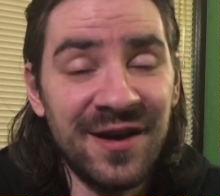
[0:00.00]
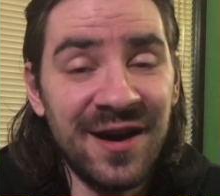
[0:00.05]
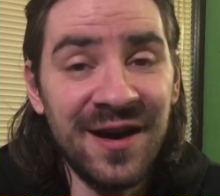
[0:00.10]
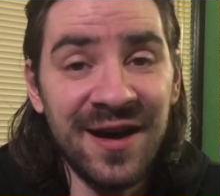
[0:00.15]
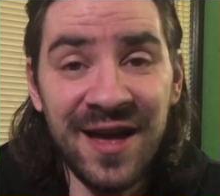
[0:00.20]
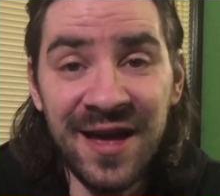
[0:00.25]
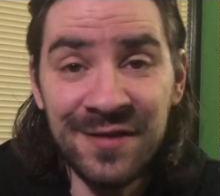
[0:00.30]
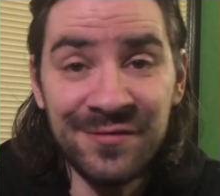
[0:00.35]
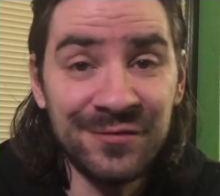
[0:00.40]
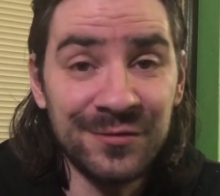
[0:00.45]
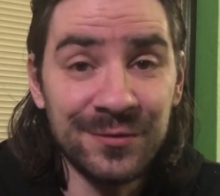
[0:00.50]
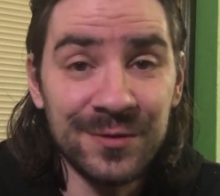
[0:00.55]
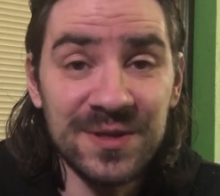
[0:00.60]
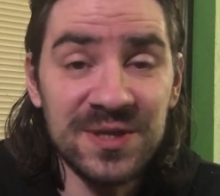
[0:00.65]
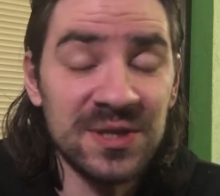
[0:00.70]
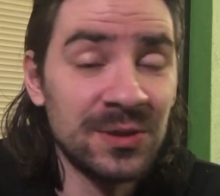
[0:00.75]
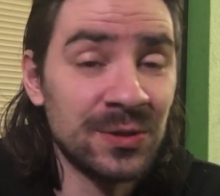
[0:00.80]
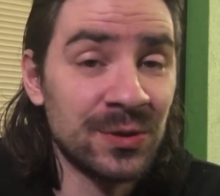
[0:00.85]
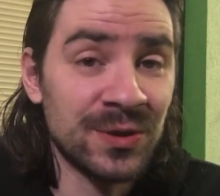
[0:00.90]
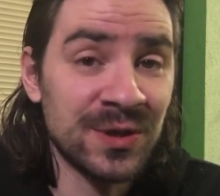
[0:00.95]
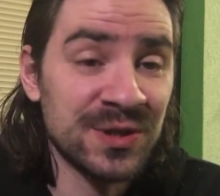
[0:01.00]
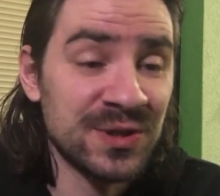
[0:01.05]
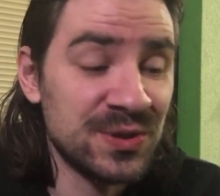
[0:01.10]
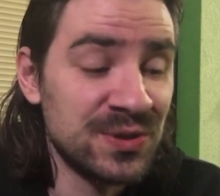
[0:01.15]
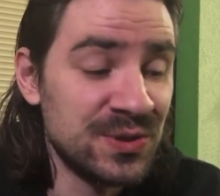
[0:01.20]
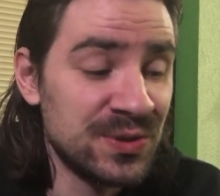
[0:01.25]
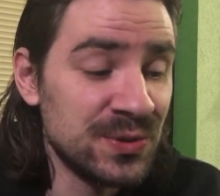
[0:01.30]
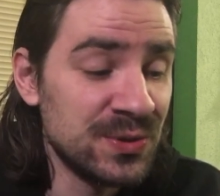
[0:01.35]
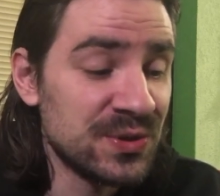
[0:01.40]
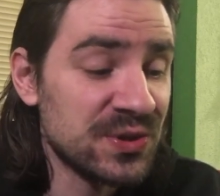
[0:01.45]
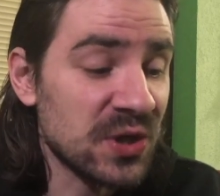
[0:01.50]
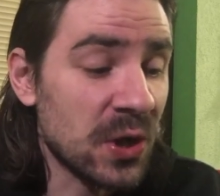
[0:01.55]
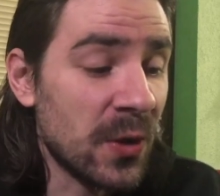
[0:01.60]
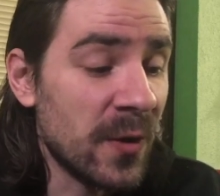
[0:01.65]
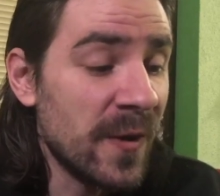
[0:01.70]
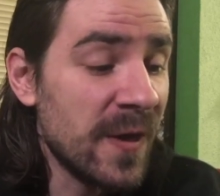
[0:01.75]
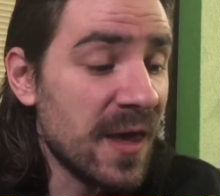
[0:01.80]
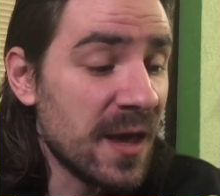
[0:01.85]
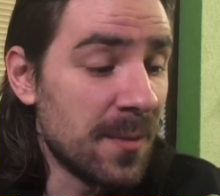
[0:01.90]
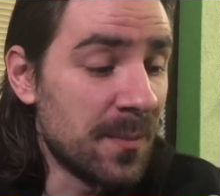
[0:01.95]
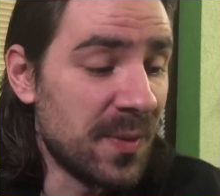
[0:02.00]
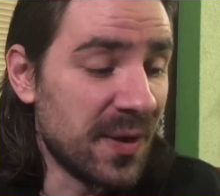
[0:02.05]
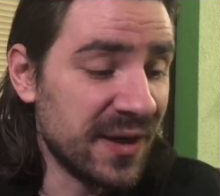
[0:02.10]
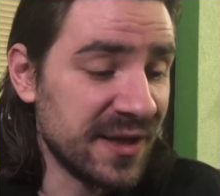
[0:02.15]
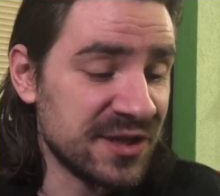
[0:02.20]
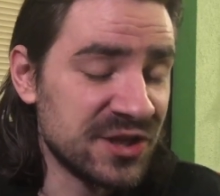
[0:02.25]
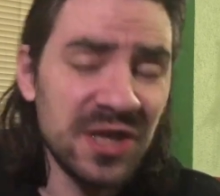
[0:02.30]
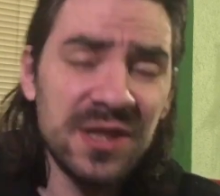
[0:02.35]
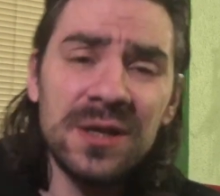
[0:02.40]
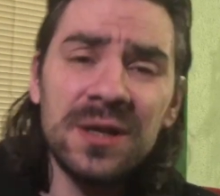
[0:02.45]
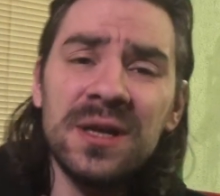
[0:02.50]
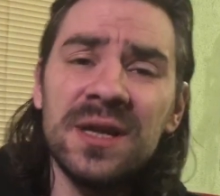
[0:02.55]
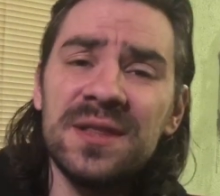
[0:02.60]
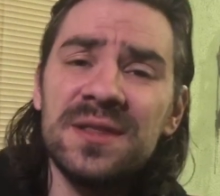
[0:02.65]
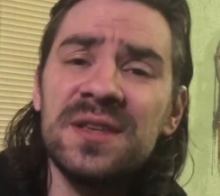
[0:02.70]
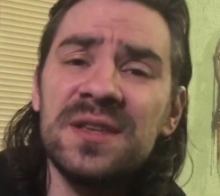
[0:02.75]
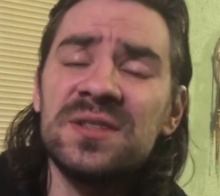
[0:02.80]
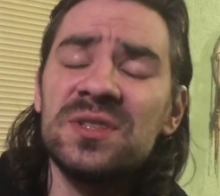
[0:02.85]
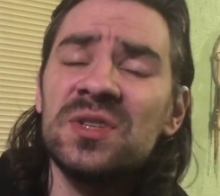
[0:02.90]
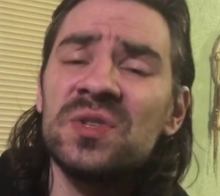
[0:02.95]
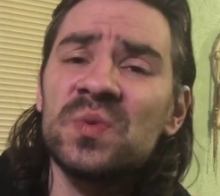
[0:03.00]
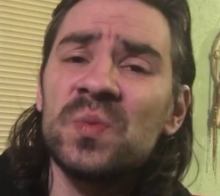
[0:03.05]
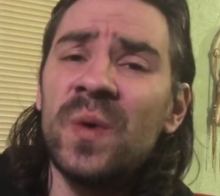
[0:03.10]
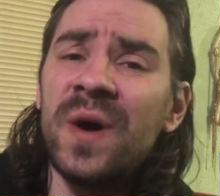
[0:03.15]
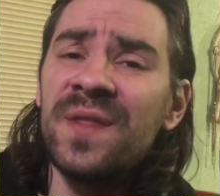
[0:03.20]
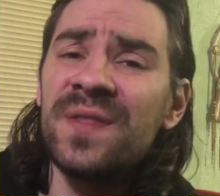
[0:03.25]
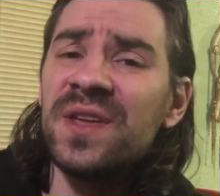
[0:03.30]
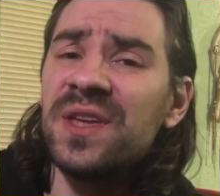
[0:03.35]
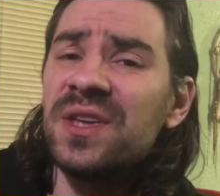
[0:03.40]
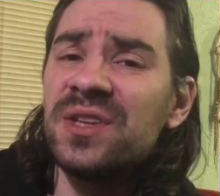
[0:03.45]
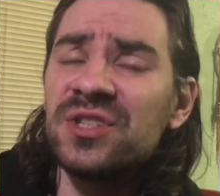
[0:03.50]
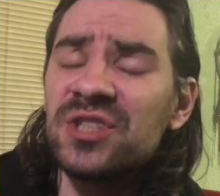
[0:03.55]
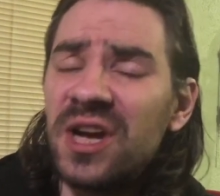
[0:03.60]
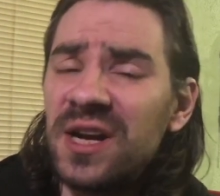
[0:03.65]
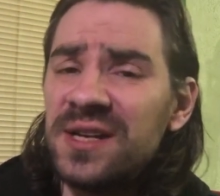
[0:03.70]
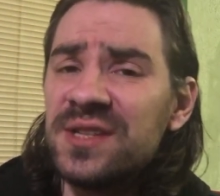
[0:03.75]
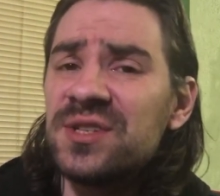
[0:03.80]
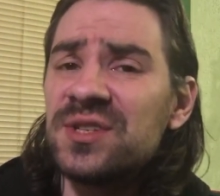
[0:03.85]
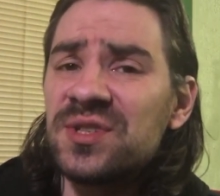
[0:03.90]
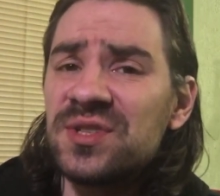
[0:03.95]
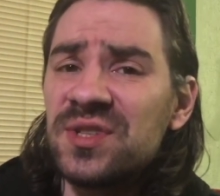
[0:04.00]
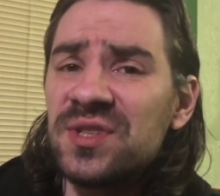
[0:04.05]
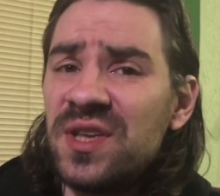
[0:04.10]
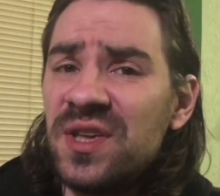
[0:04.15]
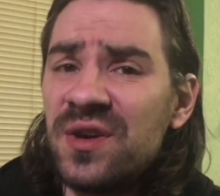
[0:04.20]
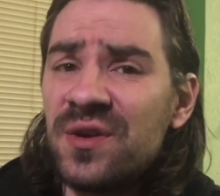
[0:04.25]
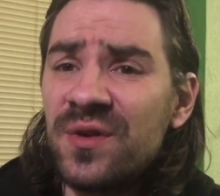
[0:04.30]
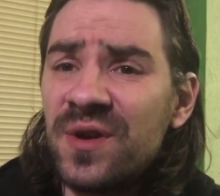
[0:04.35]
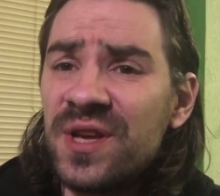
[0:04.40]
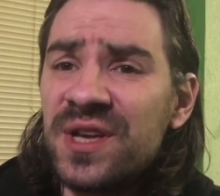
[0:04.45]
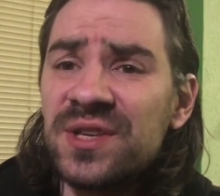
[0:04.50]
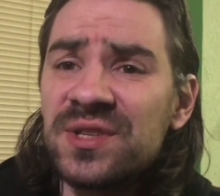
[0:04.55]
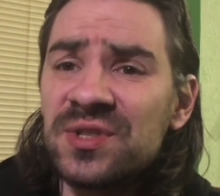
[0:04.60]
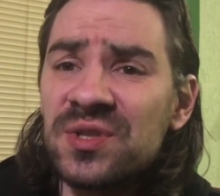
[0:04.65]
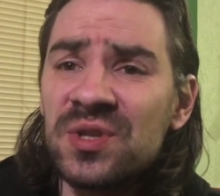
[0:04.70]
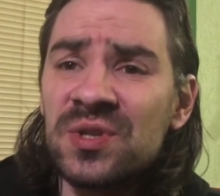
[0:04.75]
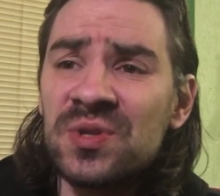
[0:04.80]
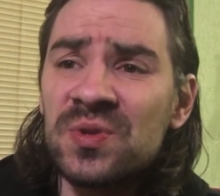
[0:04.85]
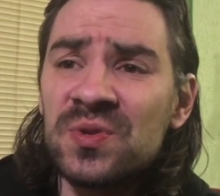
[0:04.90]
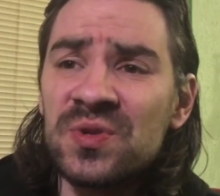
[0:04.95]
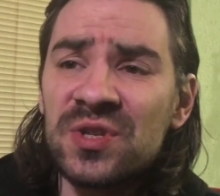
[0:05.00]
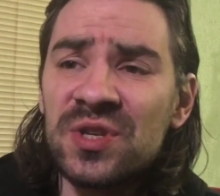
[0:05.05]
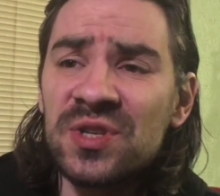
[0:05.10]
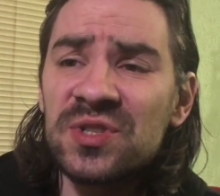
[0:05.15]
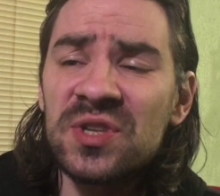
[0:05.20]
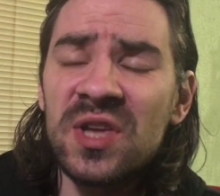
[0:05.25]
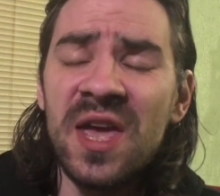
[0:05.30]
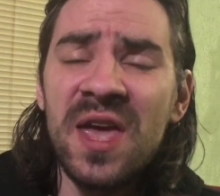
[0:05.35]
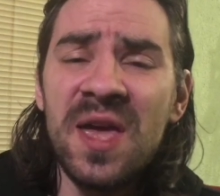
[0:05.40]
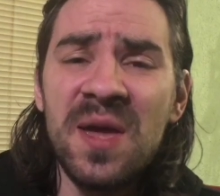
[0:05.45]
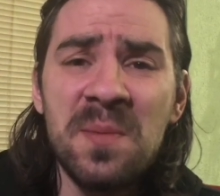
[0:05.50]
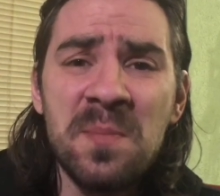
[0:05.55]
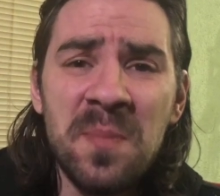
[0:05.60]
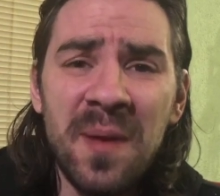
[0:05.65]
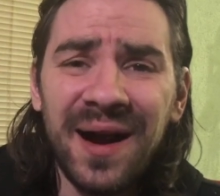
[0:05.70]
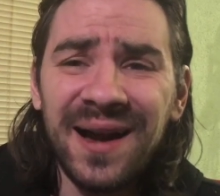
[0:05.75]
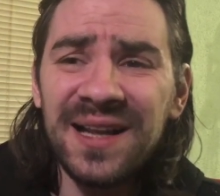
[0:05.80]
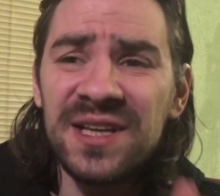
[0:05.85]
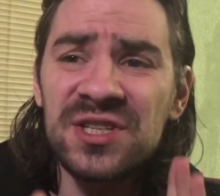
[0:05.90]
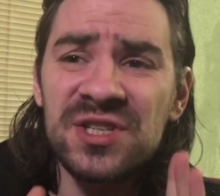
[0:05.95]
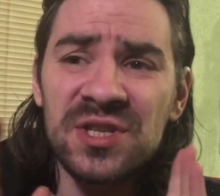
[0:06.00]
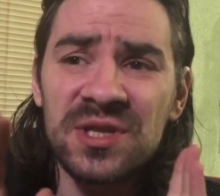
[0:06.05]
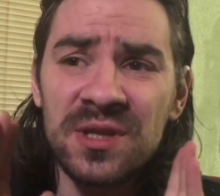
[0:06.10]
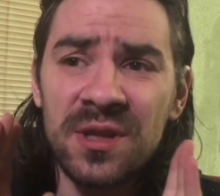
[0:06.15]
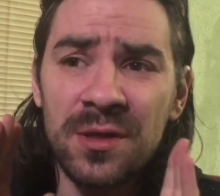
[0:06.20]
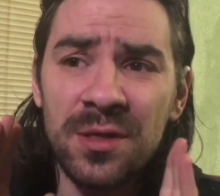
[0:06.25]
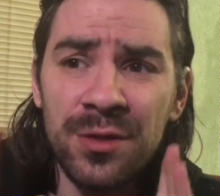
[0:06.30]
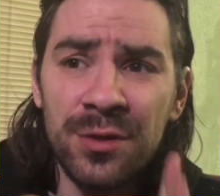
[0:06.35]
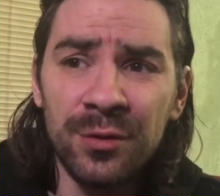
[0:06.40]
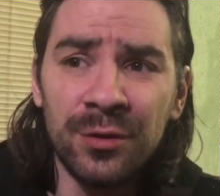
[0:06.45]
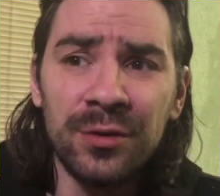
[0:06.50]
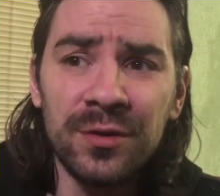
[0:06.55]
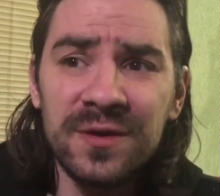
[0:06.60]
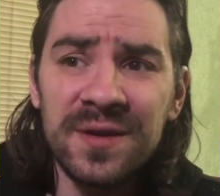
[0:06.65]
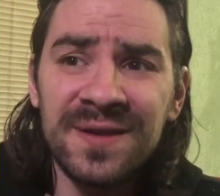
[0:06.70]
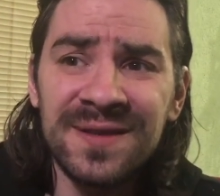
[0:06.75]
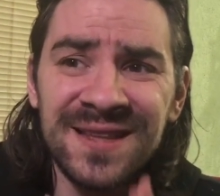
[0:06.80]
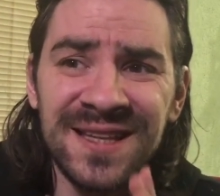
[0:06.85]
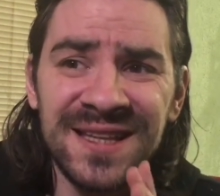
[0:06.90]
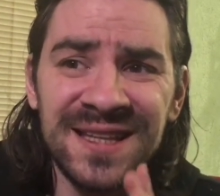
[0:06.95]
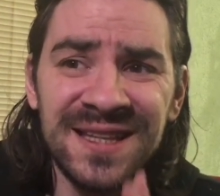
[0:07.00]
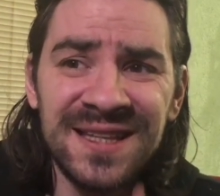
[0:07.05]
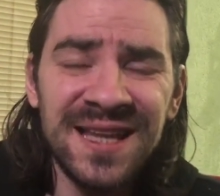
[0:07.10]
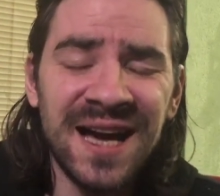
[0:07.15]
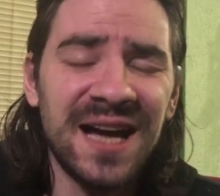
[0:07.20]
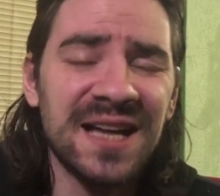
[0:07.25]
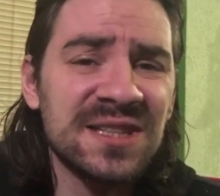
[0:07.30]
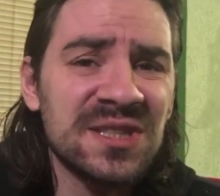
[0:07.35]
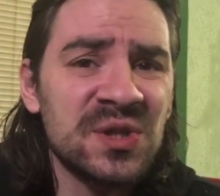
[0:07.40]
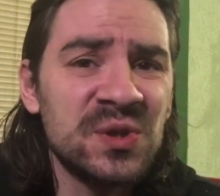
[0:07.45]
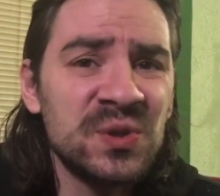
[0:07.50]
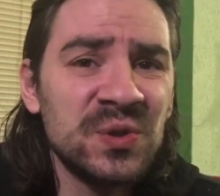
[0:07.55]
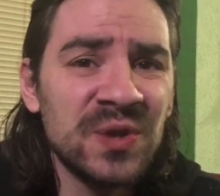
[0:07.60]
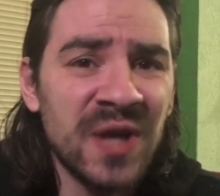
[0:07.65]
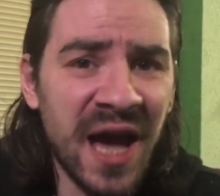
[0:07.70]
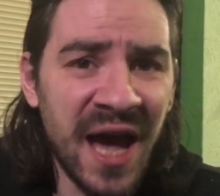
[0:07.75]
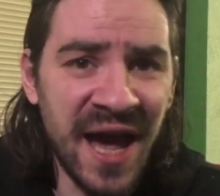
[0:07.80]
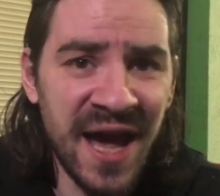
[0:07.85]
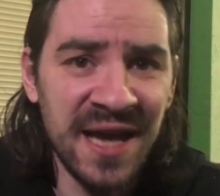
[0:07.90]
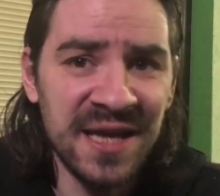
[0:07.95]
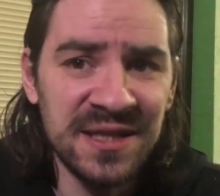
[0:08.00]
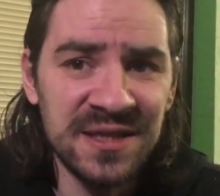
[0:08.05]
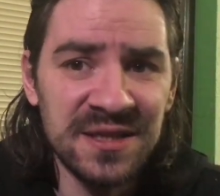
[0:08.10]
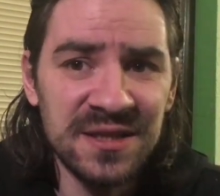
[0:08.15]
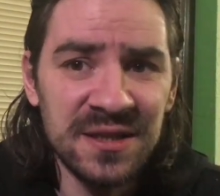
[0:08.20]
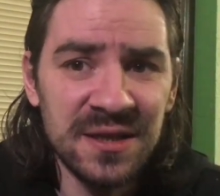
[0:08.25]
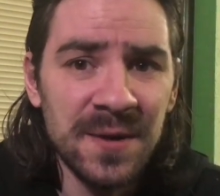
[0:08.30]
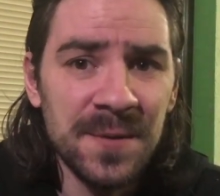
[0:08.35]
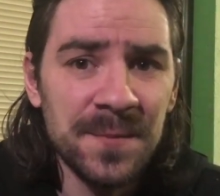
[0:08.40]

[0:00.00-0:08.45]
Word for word: uh, efforts in order to do so. But generally, this is what the challenges here is to just banish the thought that that could end